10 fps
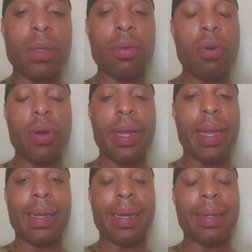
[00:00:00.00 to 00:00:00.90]
Corey
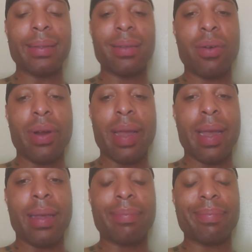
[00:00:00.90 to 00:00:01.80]
ain't got Corey
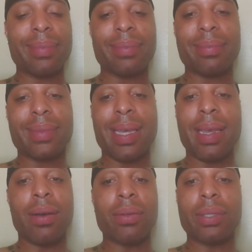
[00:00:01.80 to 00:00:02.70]
ain't he
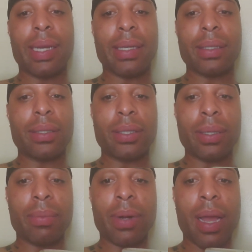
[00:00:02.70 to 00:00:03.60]
ain't gonna take his
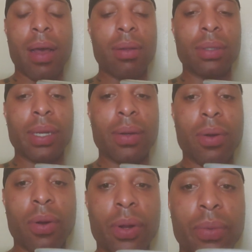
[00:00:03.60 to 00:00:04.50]
shit, bro. I don't think
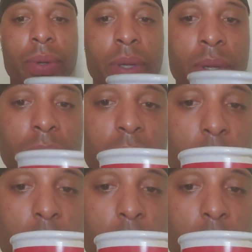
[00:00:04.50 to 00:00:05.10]
Corey would.